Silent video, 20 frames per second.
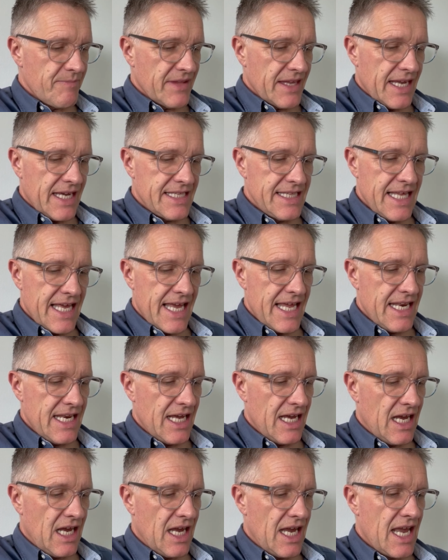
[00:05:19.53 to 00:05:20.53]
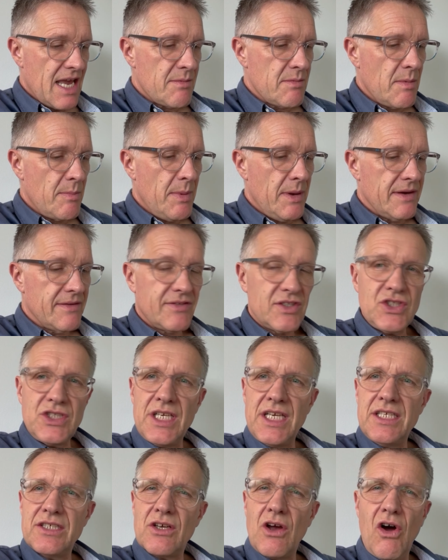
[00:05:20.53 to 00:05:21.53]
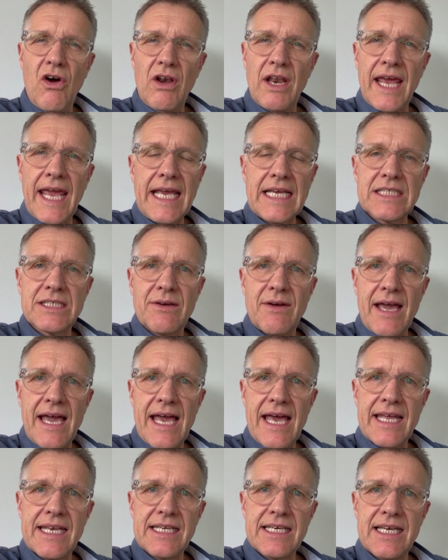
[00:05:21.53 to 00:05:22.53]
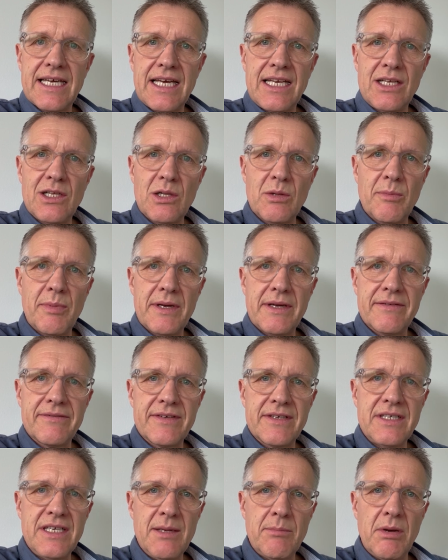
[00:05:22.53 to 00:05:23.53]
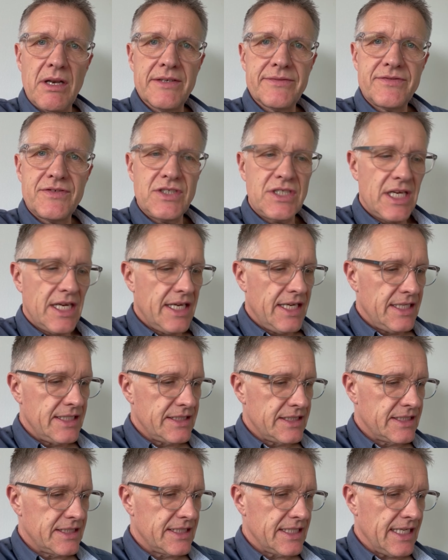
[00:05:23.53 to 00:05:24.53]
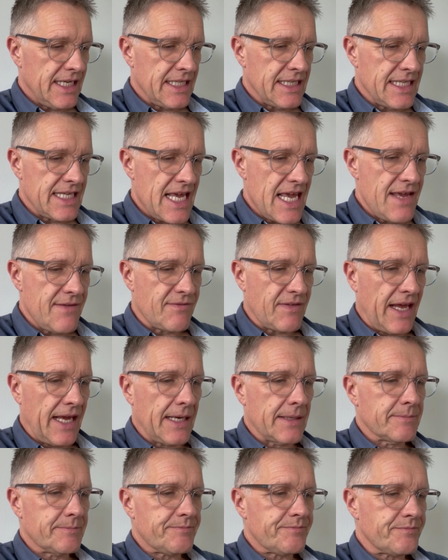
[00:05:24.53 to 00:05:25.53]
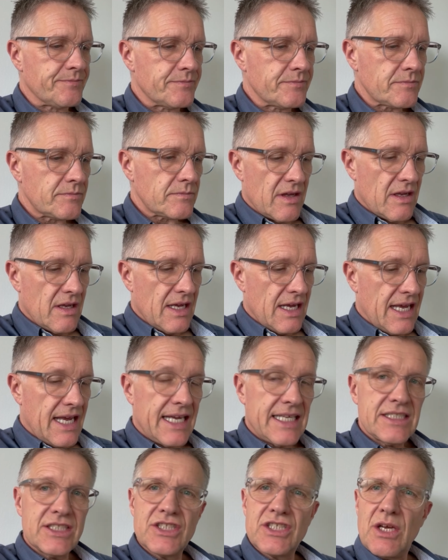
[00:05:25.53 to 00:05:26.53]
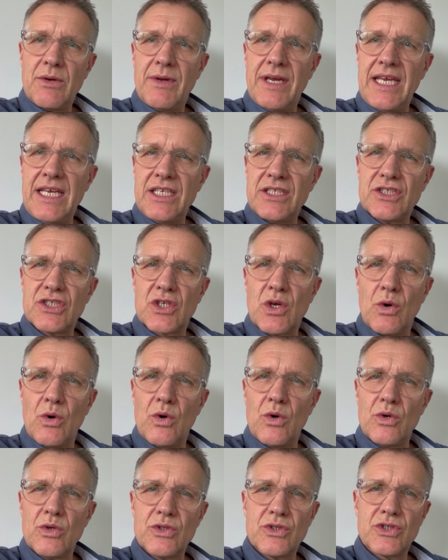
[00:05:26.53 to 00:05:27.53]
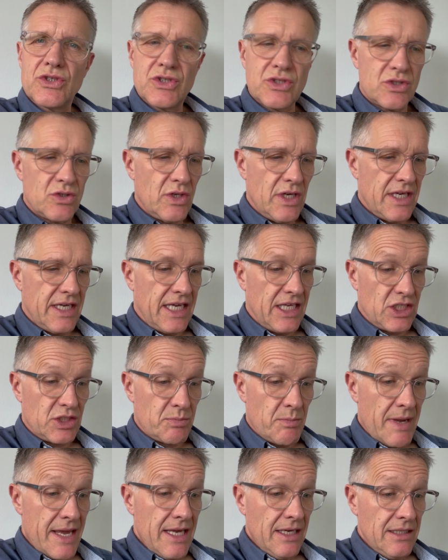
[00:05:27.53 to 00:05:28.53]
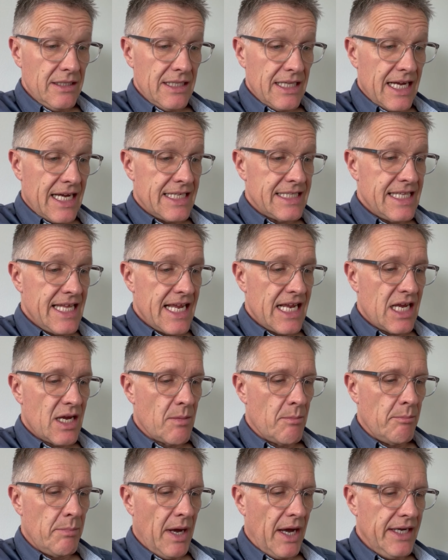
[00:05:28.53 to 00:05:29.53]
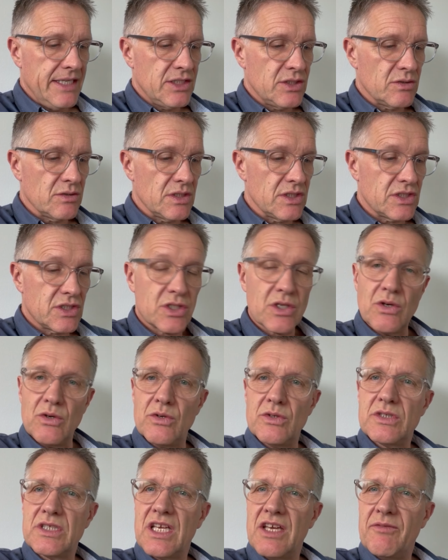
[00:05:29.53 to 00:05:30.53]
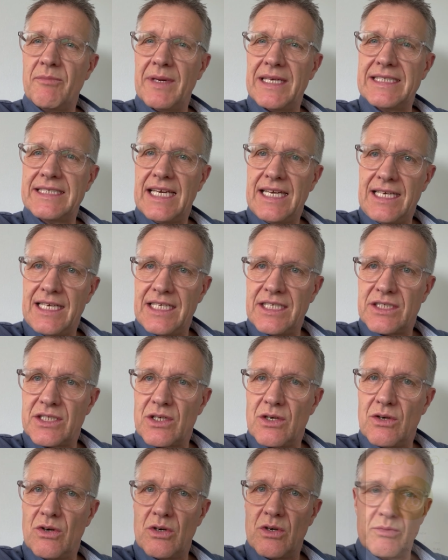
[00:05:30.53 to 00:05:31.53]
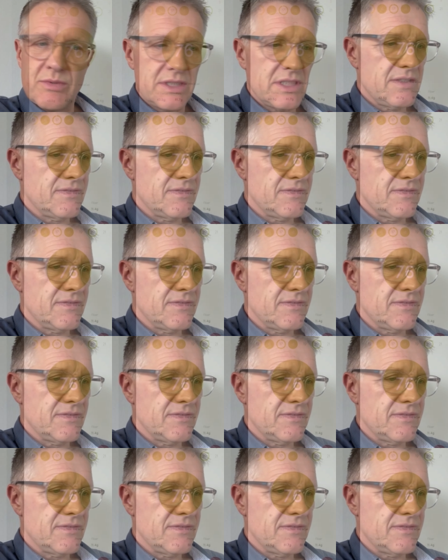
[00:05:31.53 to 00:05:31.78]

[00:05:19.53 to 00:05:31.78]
And then I am a bit of a cheeseaholic, so I had a little bit of a nibble of cheese in the evening. And Zoe scores each meal and then combines all the scores to give me a daily score, which